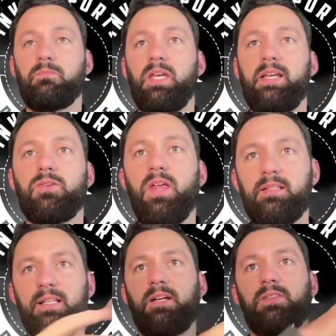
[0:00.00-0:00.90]
Okay, so that's
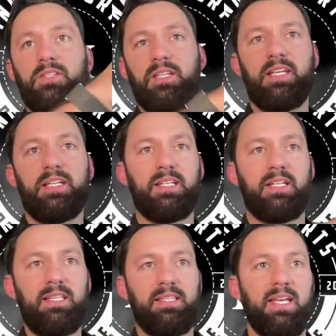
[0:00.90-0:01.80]
like on the statistic
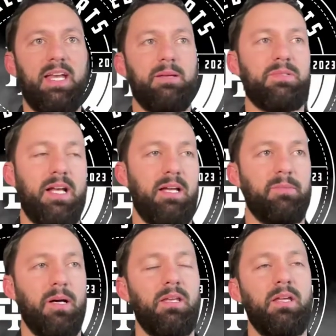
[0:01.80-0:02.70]
in the game side.
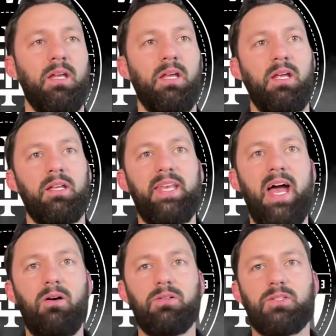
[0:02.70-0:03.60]
But
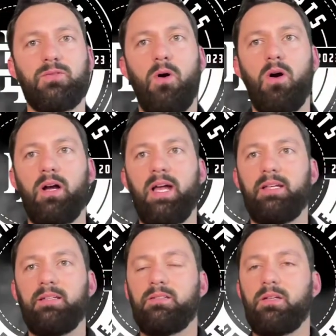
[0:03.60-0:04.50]
now, as far
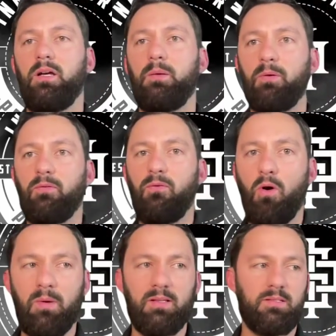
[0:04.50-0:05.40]
as
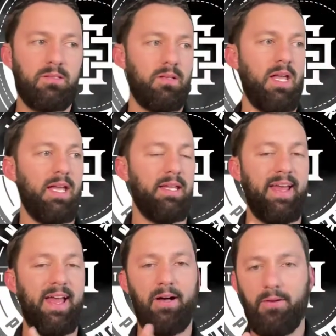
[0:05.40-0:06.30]
performance and
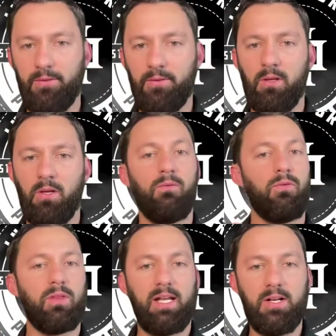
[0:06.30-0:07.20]
health for
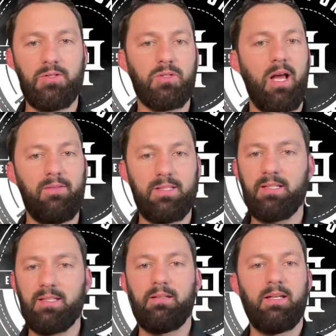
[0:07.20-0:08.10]
the catchers,
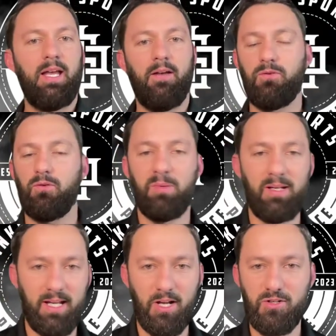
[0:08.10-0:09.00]
obviously, if you've been a
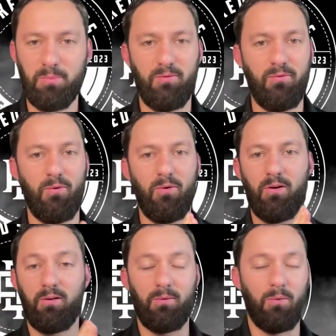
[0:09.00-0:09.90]
catcher
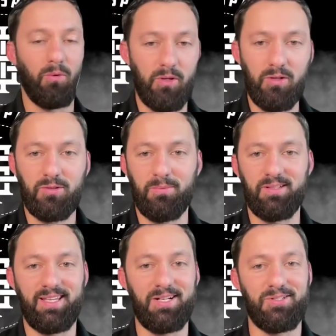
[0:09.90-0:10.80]
before or know someone
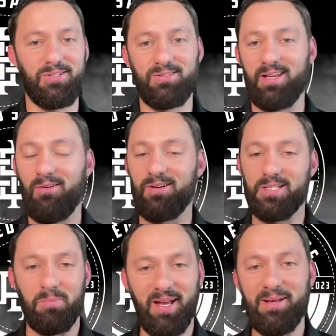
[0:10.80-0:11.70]
that catches, they always
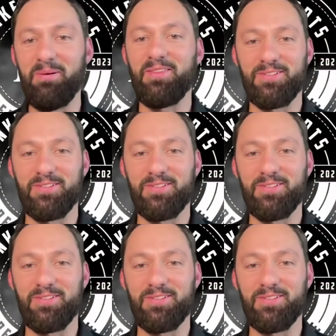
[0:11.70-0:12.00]
complain about